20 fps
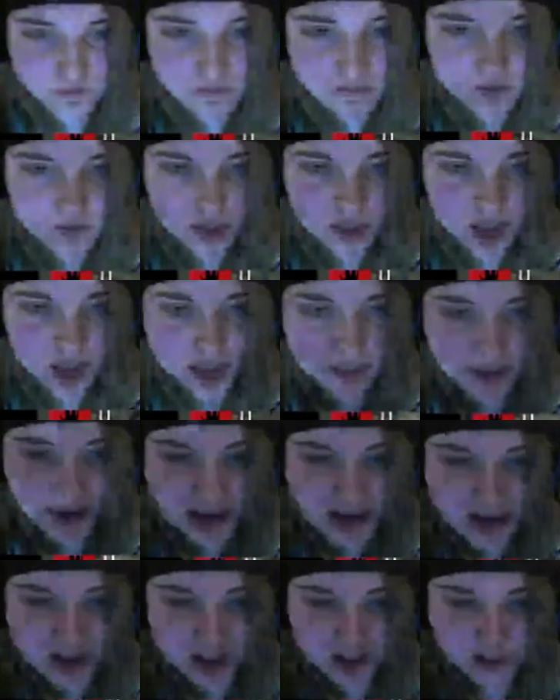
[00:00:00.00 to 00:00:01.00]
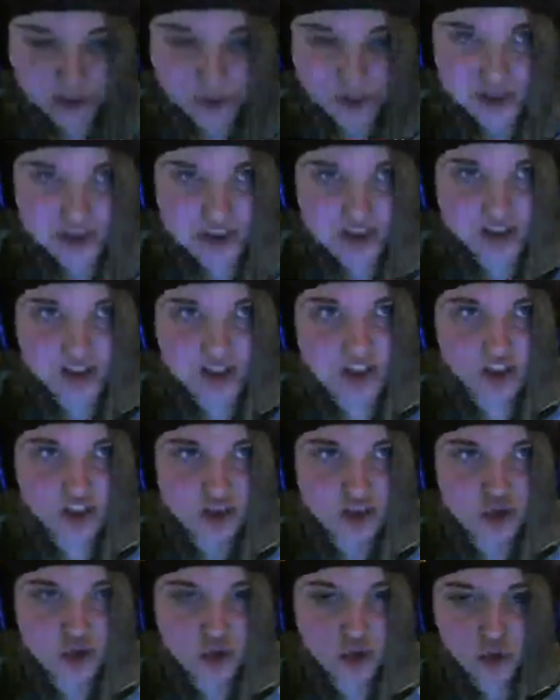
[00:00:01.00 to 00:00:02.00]
I might actually win this. This is
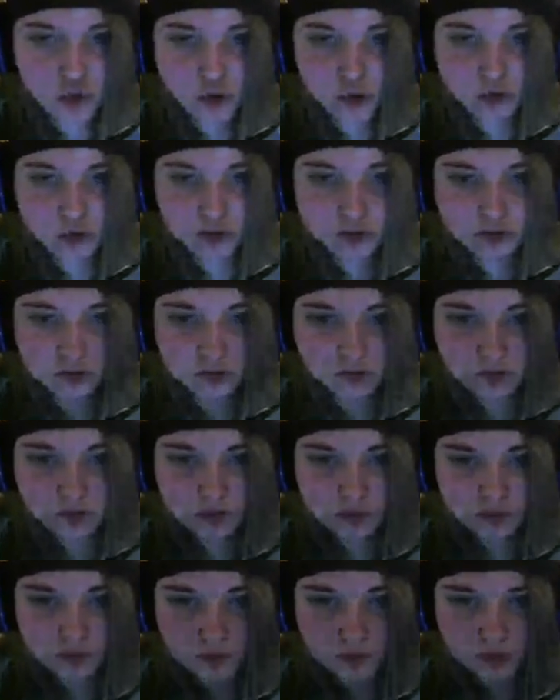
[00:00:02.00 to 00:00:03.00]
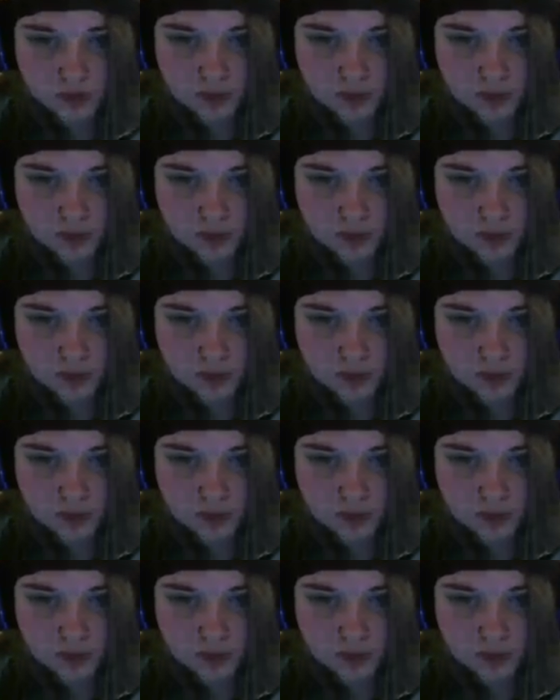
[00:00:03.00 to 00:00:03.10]
cool. No.